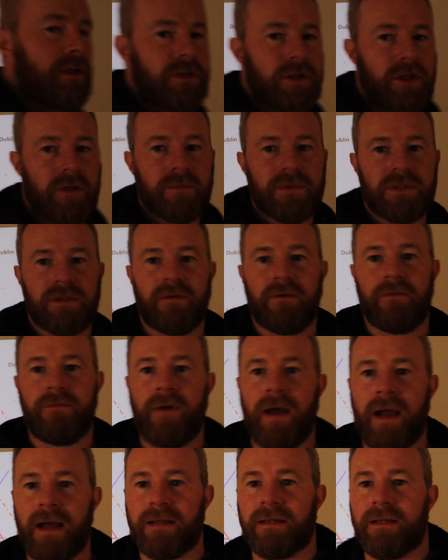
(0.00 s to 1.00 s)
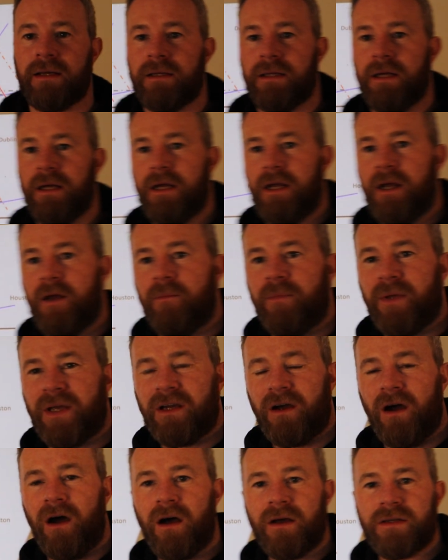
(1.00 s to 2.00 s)
in terms of the fact that
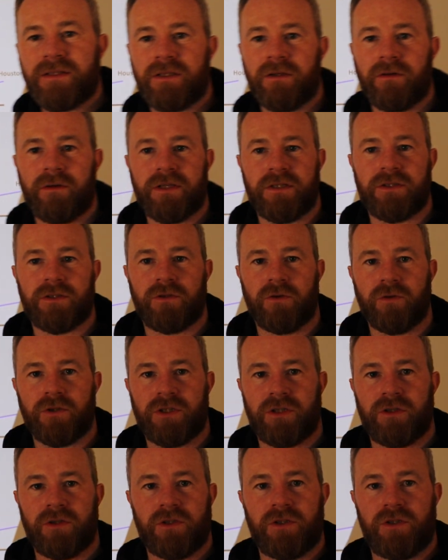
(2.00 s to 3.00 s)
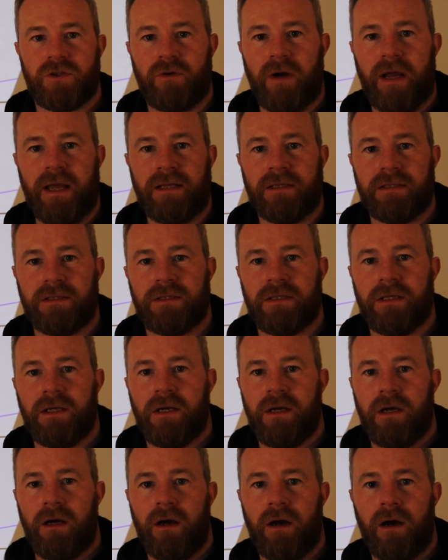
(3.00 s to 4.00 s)
because there is such constraints
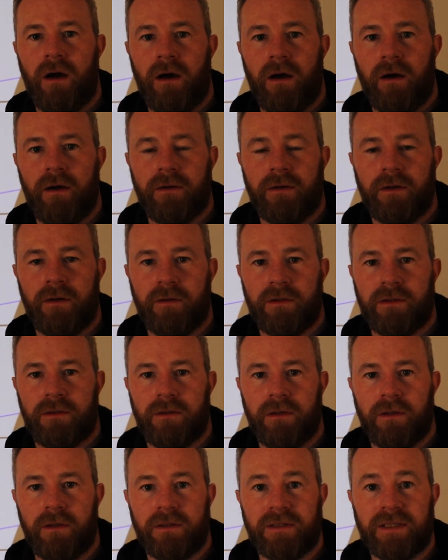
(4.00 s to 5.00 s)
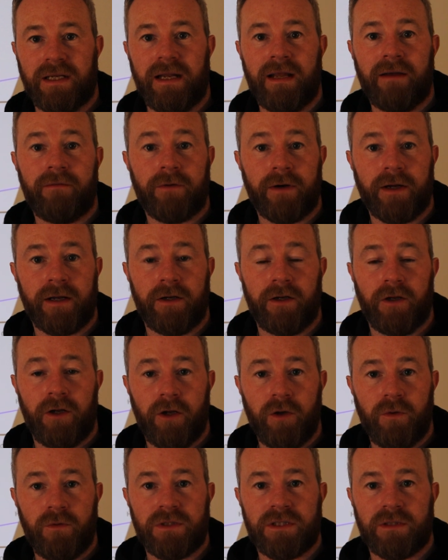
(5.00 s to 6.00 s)
on delivering
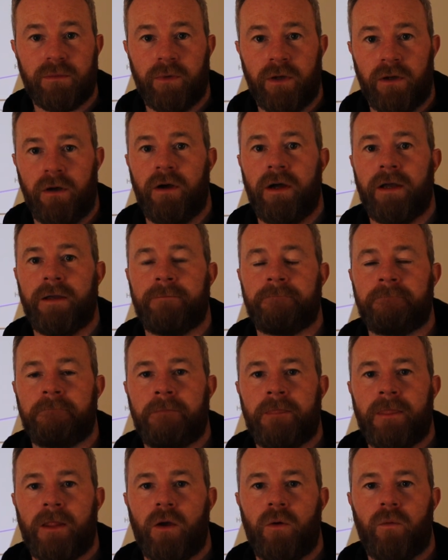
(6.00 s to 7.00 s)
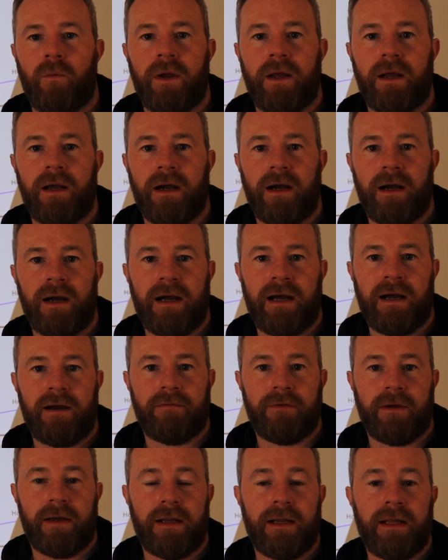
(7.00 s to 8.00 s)
new supply, we
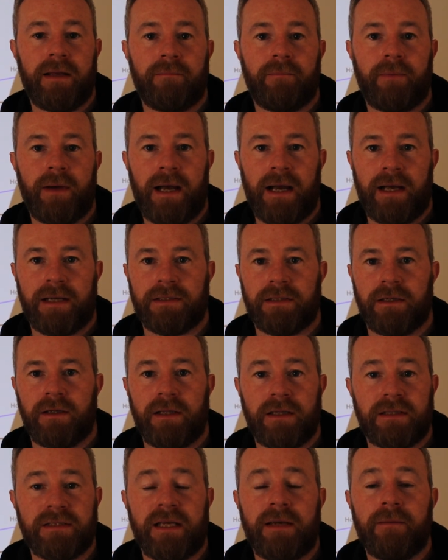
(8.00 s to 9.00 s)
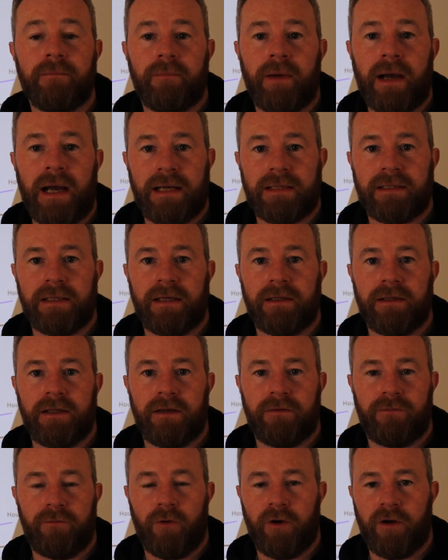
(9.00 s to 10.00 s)
have an impact, it's impacting
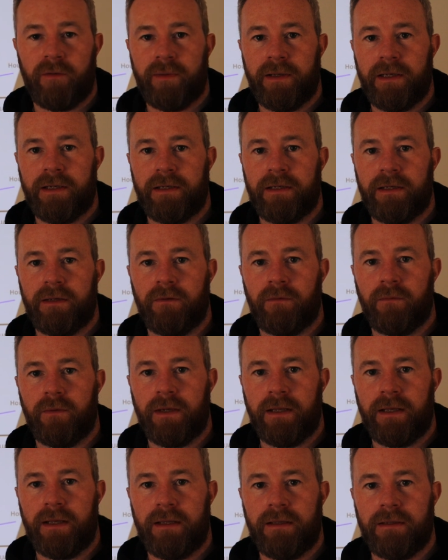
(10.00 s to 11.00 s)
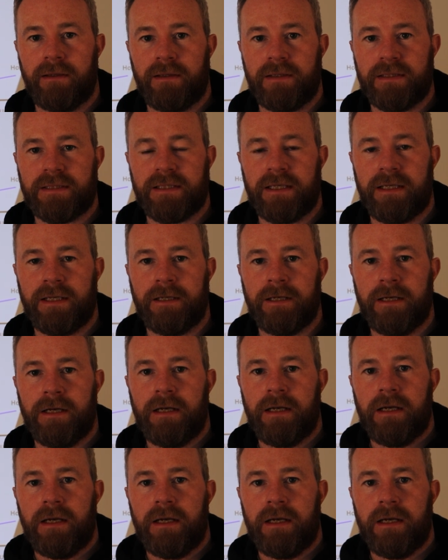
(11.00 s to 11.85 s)
the affordability within the city.